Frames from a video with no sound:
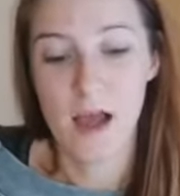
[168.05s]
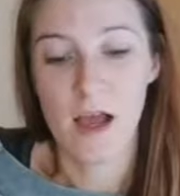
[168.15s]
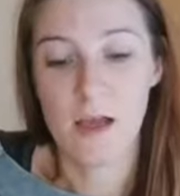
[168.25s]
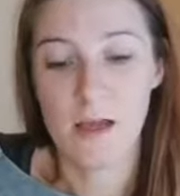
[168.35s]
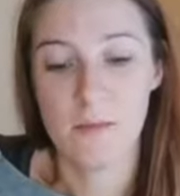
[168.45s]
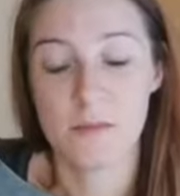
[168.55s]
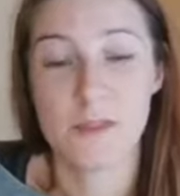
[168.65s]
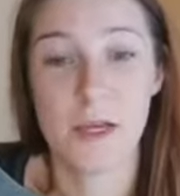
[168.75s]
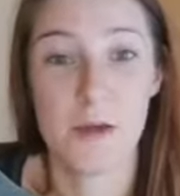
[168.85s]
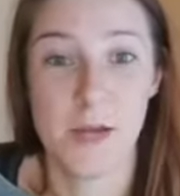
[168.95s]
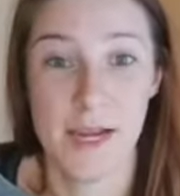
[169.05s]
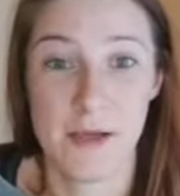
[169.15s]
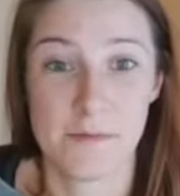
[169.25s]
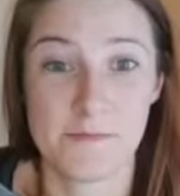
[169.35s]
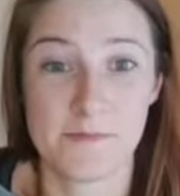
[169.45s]
Um, so
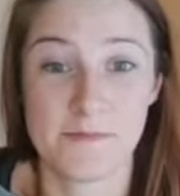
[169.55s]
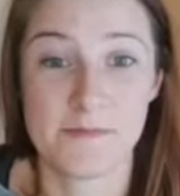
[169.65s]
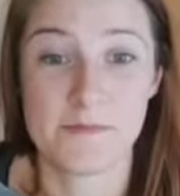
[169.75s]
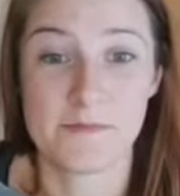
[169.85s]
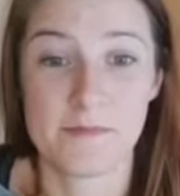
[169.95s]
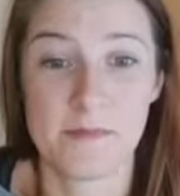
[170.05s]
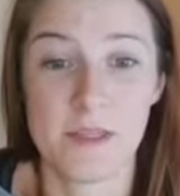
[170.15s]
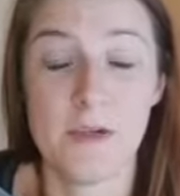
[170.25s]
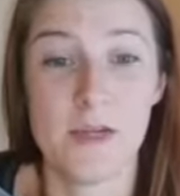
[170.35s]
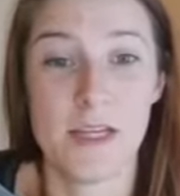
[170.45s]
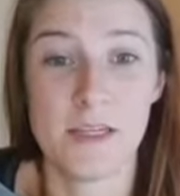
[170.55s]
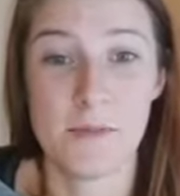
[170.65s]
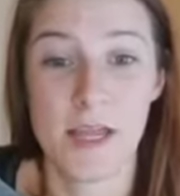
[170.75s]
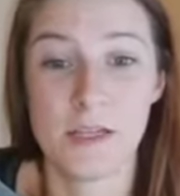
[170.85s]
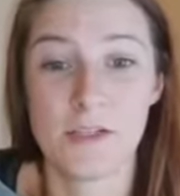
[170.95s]
now, you need to
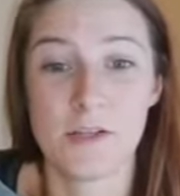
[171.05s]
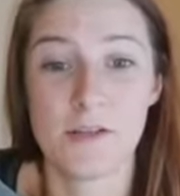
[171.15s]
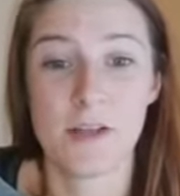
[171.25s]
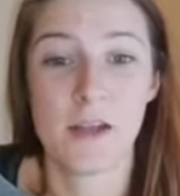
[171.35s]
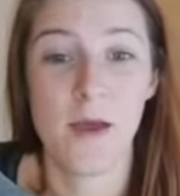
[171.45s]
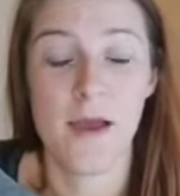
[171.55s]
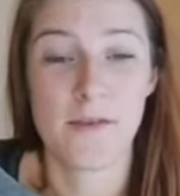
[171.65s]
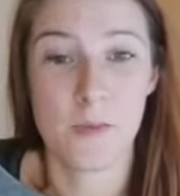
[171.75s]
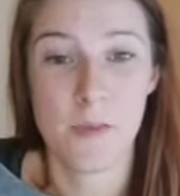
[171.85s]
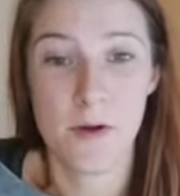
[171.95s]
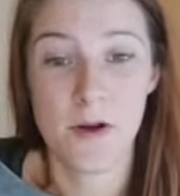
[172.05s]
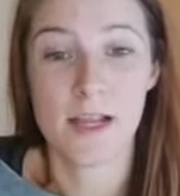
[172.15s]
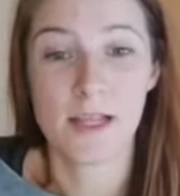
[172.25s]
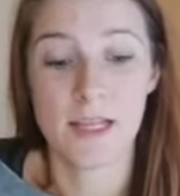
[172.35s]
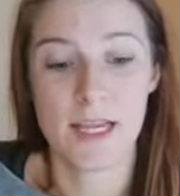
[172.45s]
make sure that you have a
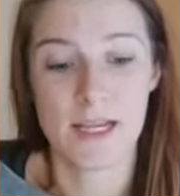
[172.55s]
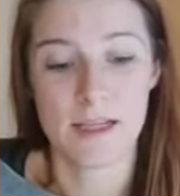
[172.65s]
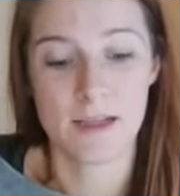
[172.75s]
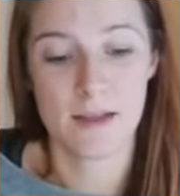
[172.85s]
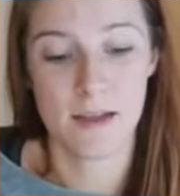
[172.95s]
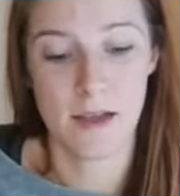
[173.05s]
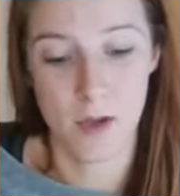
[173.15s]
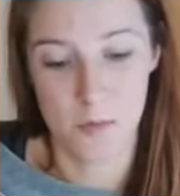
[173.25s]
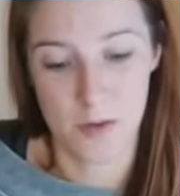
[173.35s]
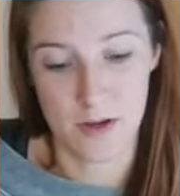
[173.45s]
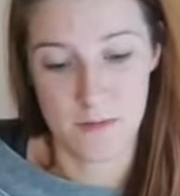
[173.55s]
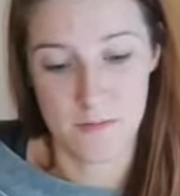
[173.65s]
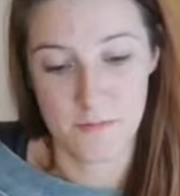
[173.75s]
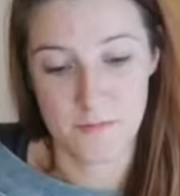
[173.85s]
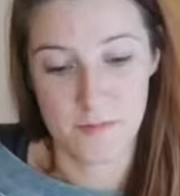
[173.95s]
party link open.
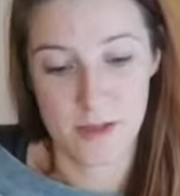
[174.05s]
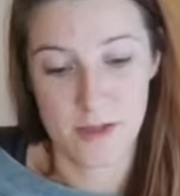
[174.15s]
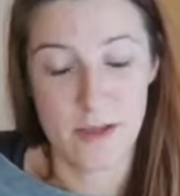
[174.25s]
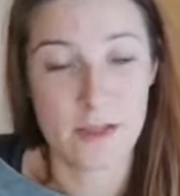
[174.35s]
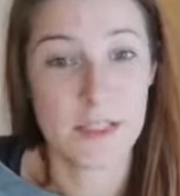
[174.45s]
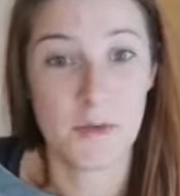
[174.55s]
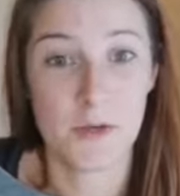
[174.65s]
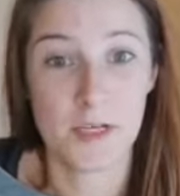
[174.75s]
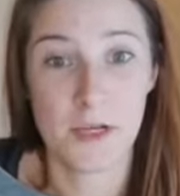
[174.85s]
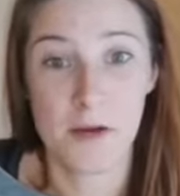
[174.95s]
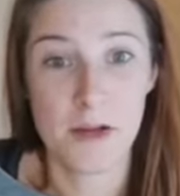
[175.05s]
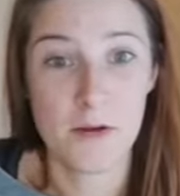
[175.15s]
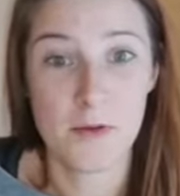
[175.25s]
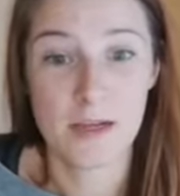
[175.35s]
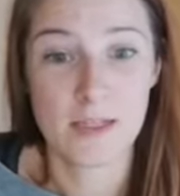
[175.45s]
So when you go to your
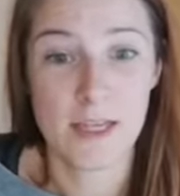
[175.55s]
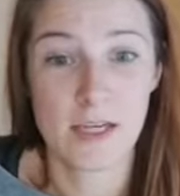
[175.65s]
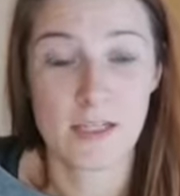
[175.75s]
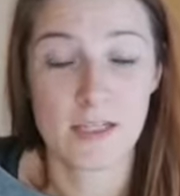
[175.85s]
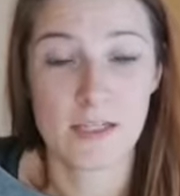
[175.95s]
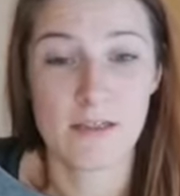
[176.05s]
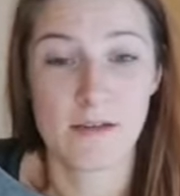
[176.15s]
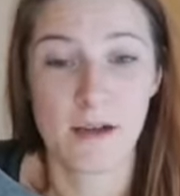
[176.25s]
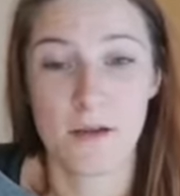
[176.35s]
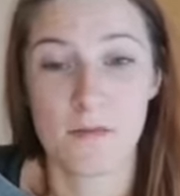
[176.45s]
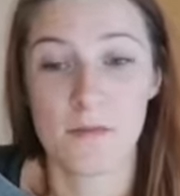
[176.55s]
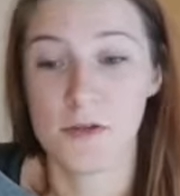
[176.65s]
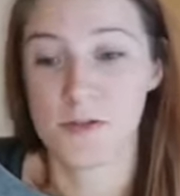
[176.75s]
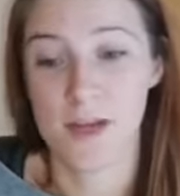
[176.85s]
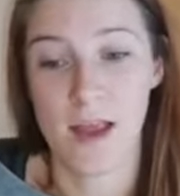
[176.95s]
workstation, um, you
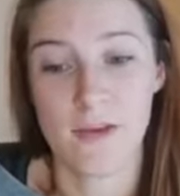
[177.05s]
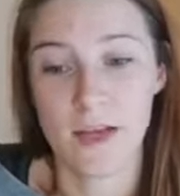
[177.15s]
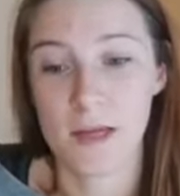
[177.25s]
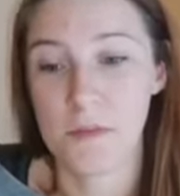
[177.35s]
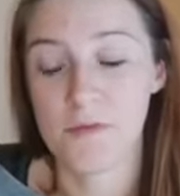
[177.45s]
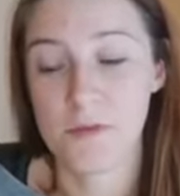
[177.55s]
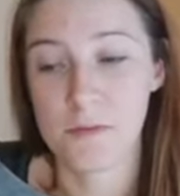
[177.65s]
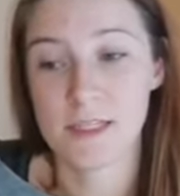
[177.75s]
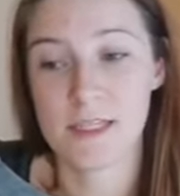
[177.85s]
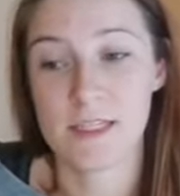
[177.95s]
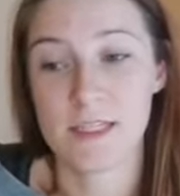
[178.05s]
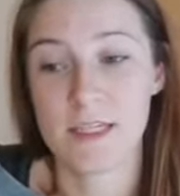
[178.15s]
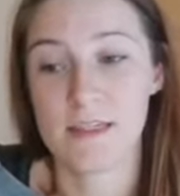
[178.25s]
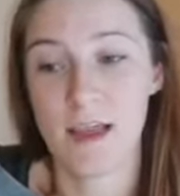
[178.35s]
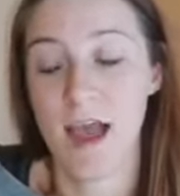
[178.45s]
should have an email from
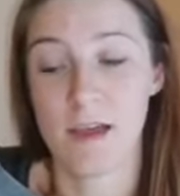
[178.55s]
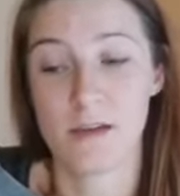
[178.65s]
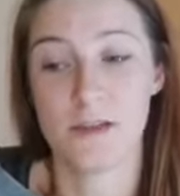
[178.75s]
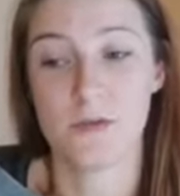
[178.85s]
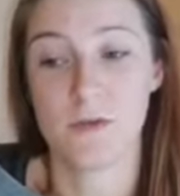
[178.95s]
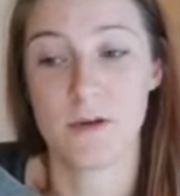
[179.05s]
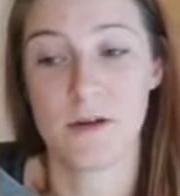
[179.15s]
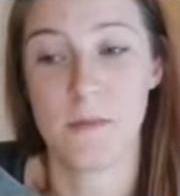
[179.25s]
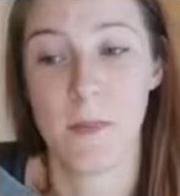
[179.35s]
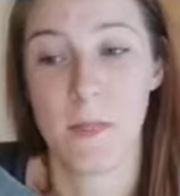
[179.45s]
Scentsy that has your